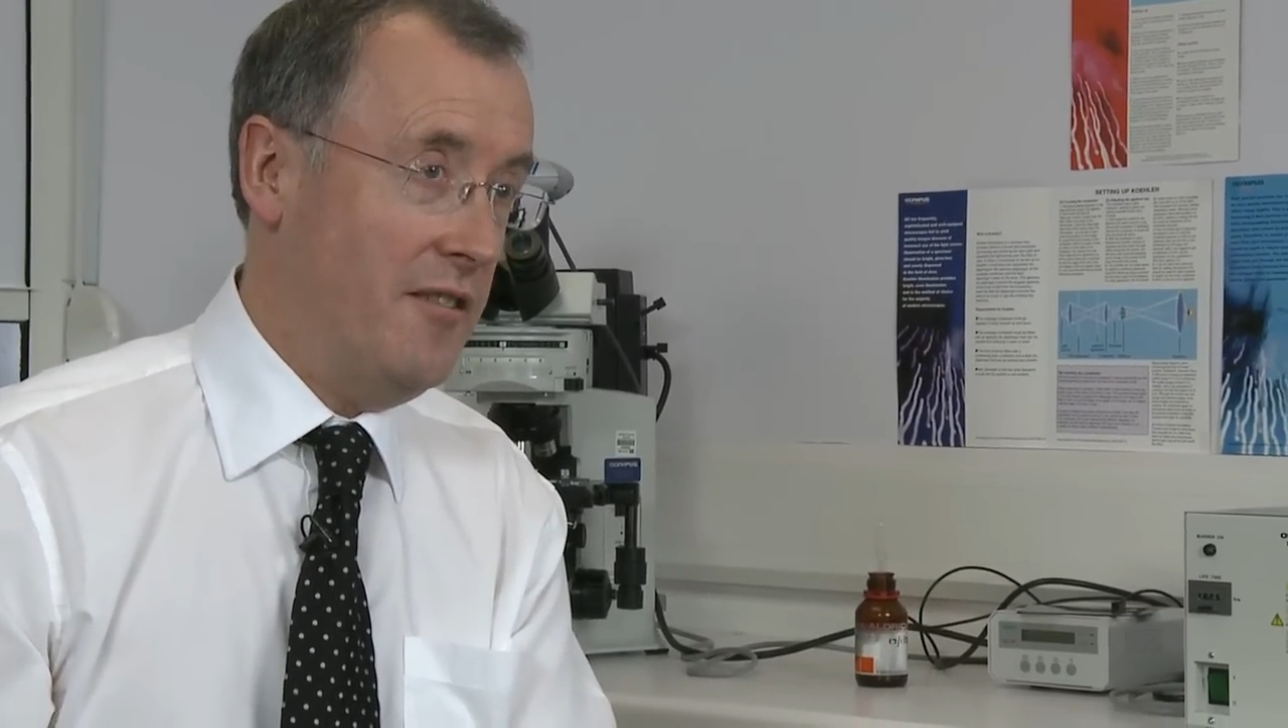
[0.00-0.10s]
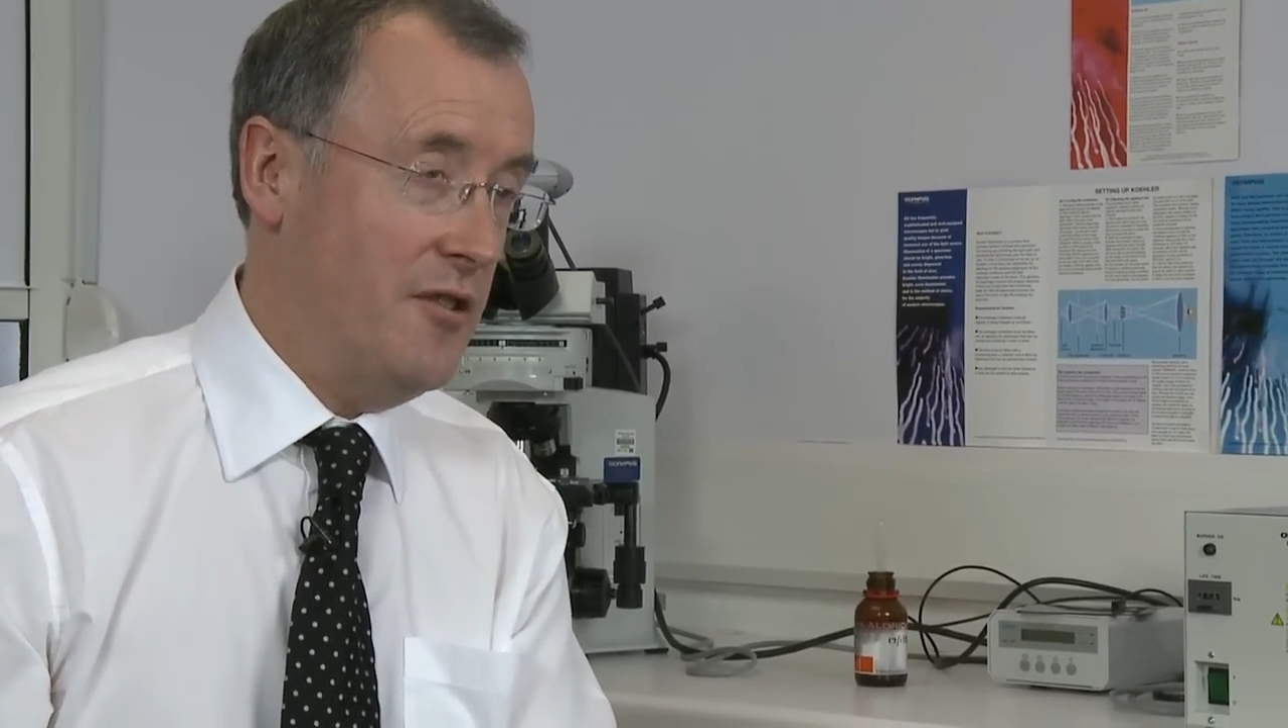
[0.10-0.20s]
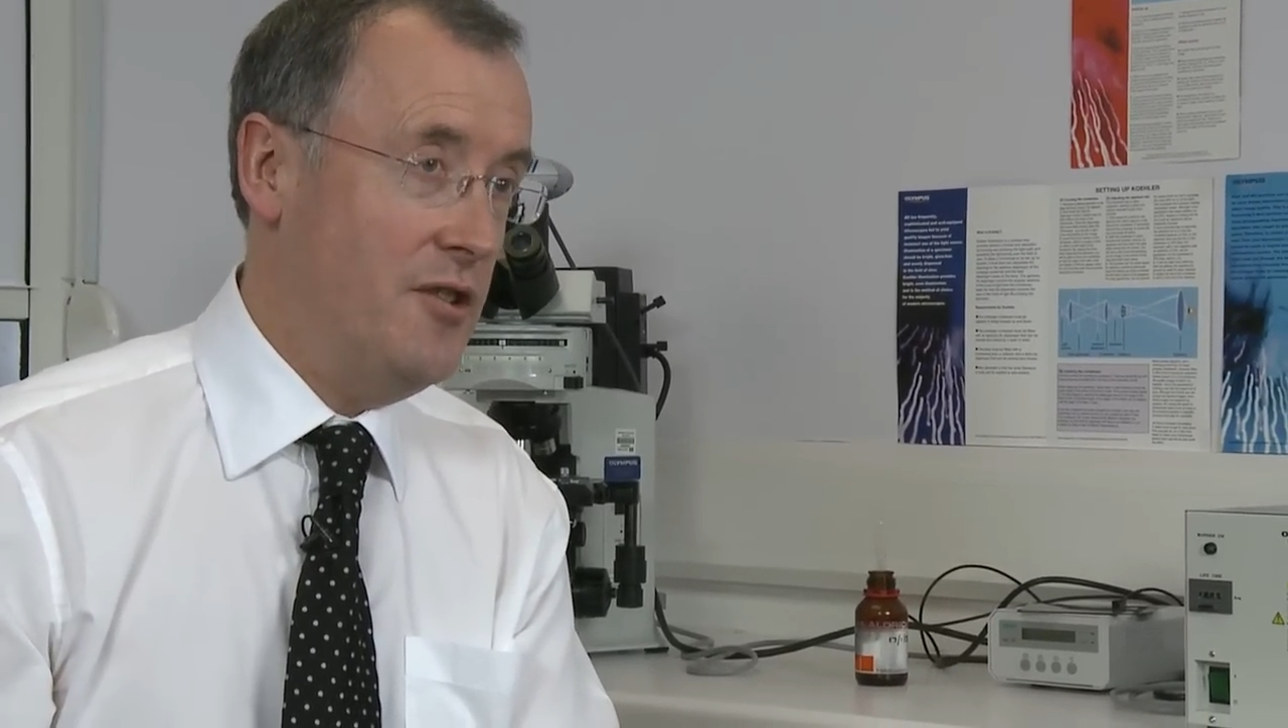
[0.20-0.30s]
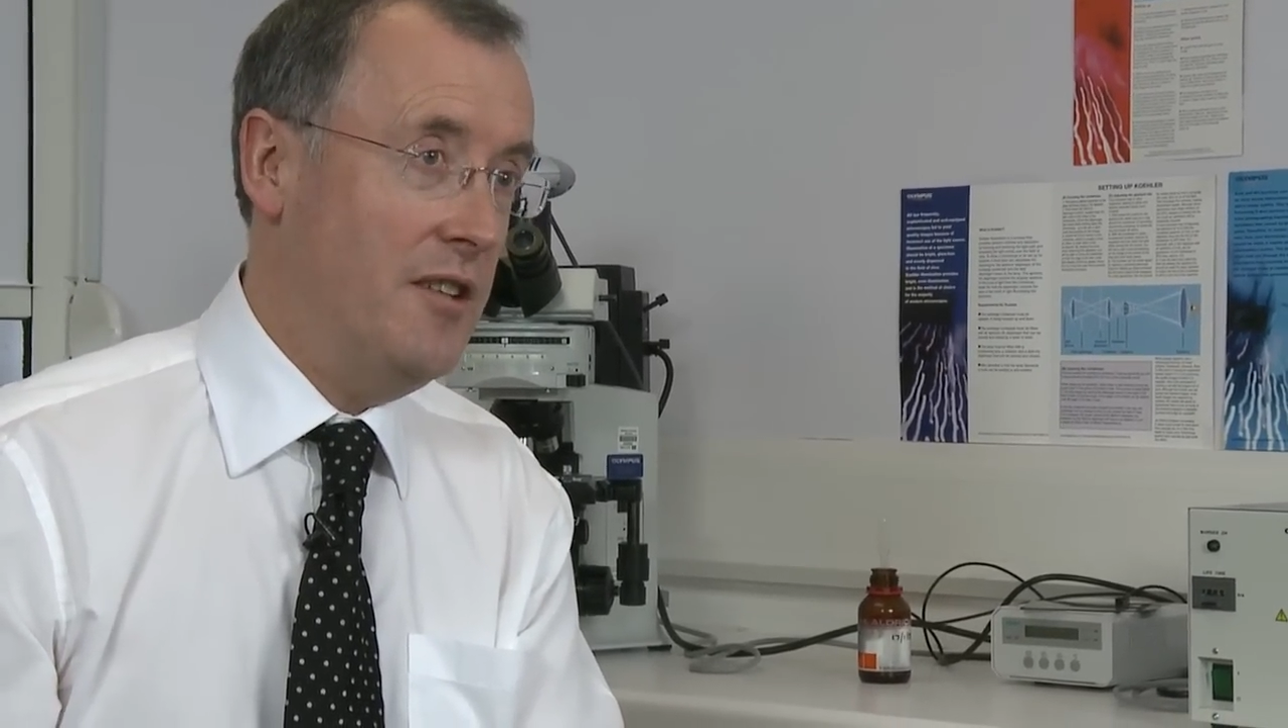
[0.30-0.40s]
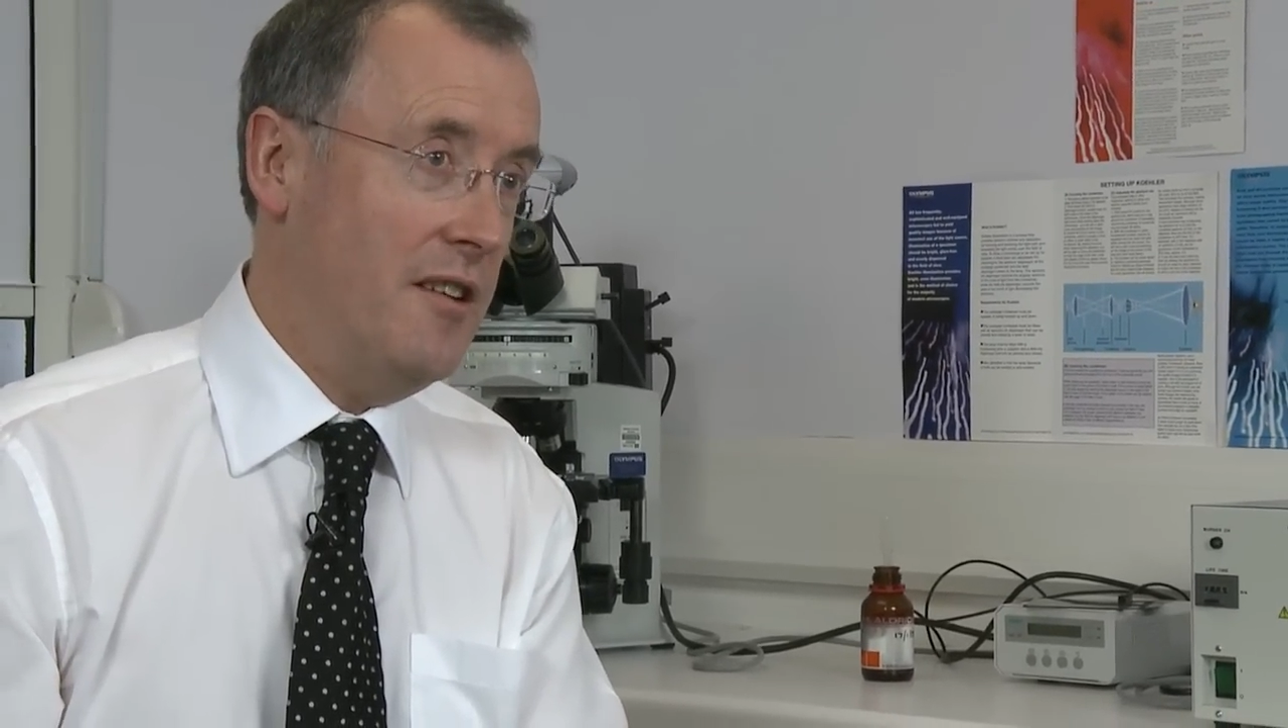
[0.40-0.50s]

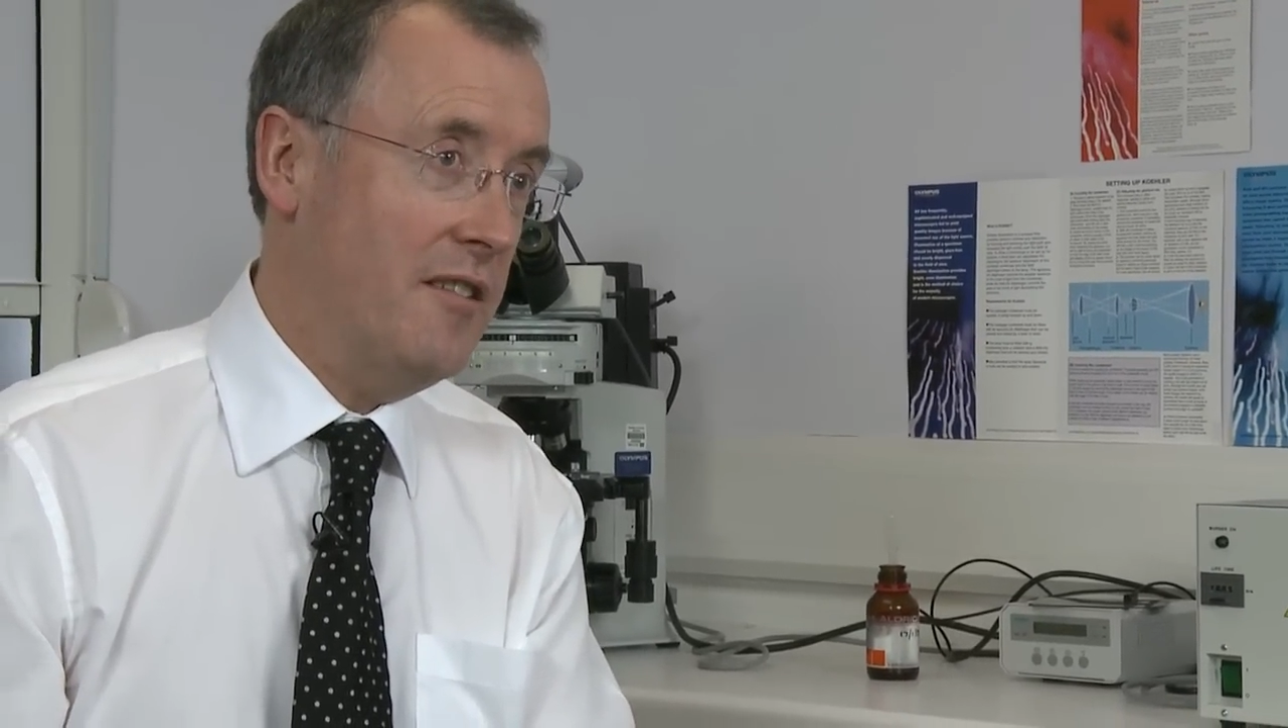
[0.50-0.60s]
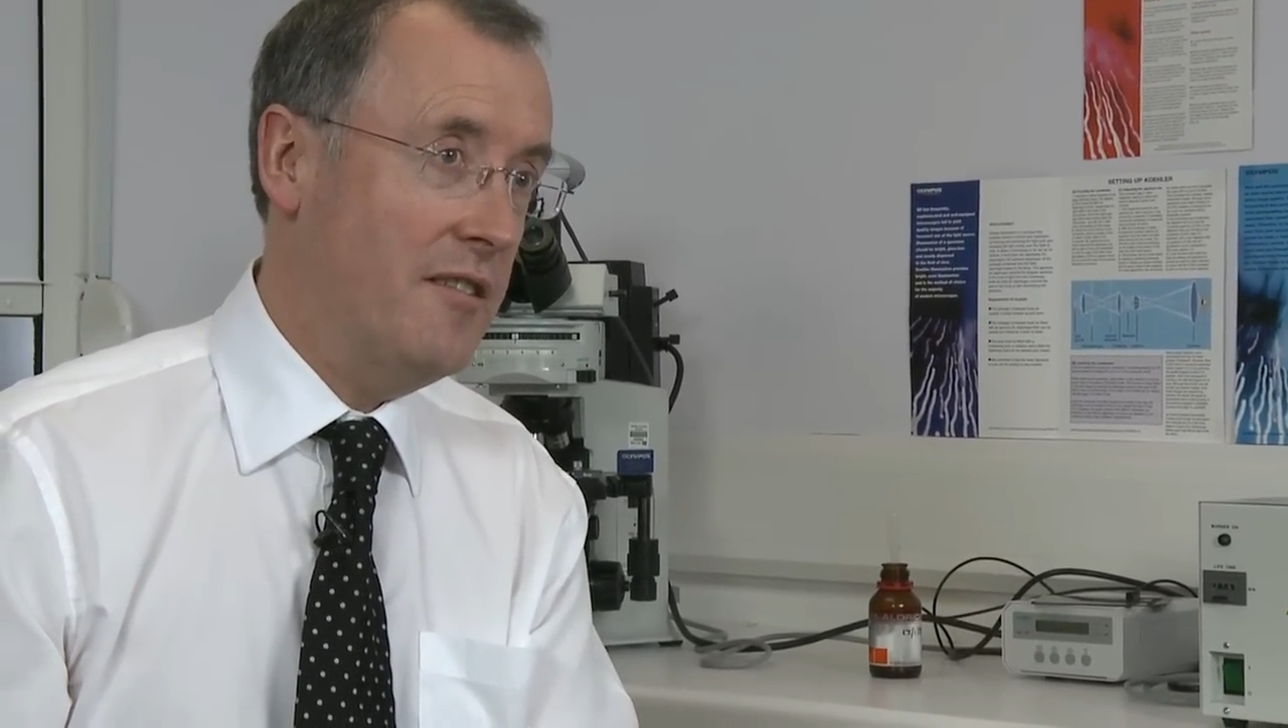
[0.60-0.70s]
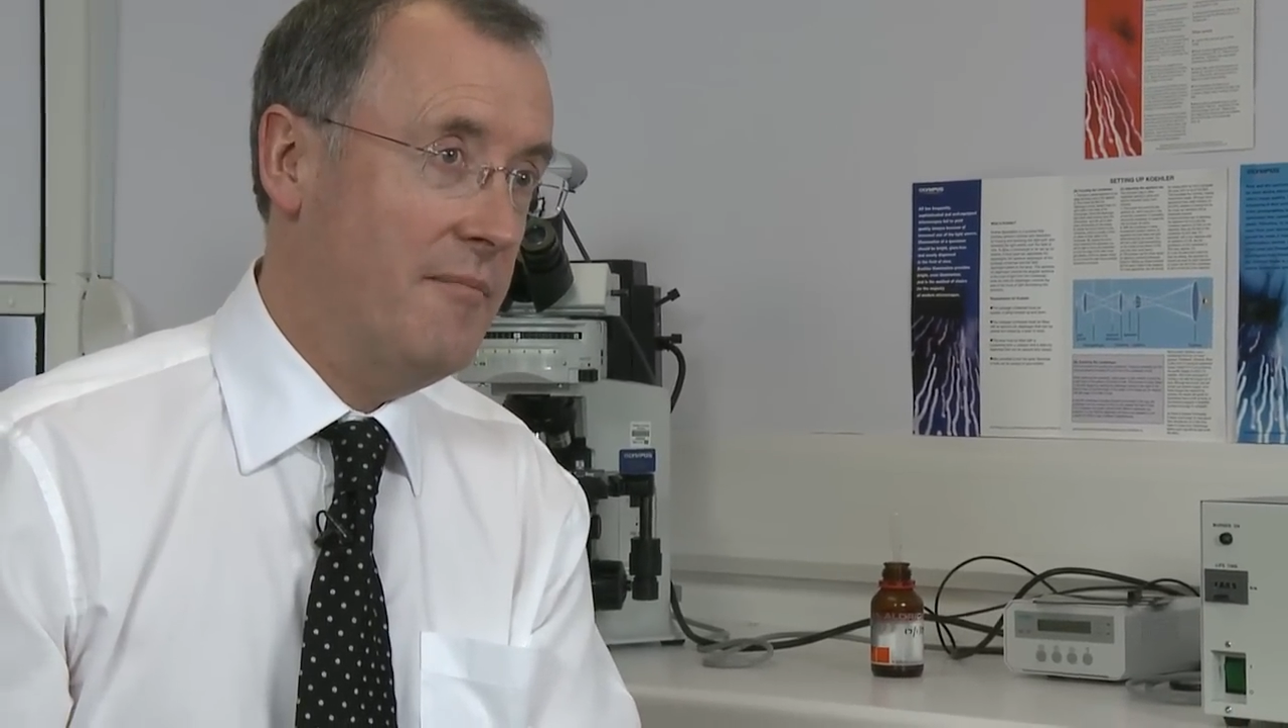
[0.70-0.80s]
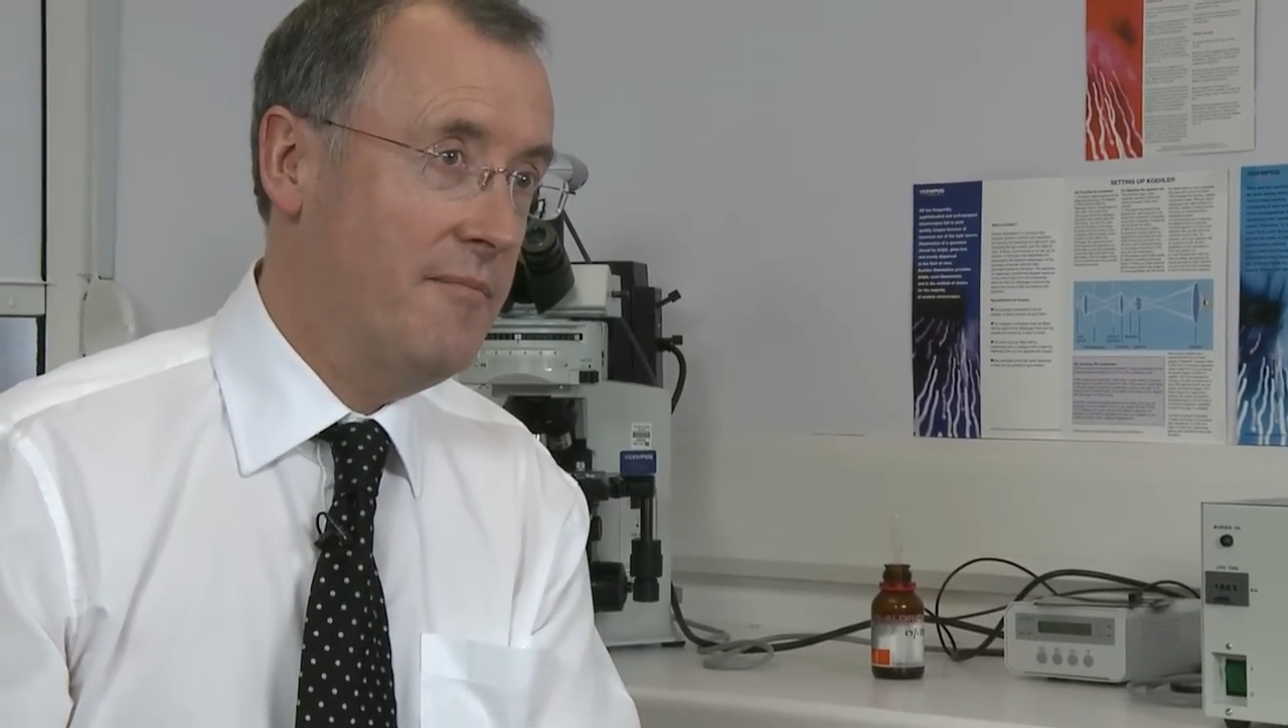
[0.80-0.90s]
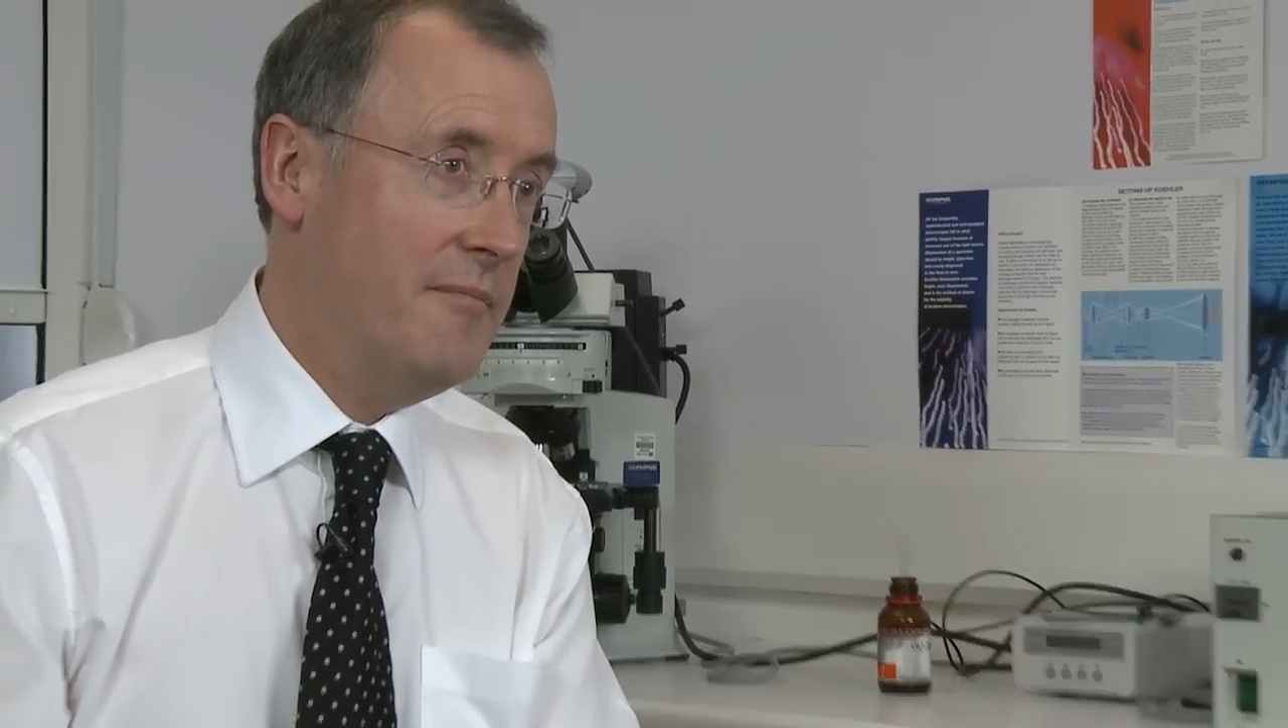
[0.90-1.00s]
that she does.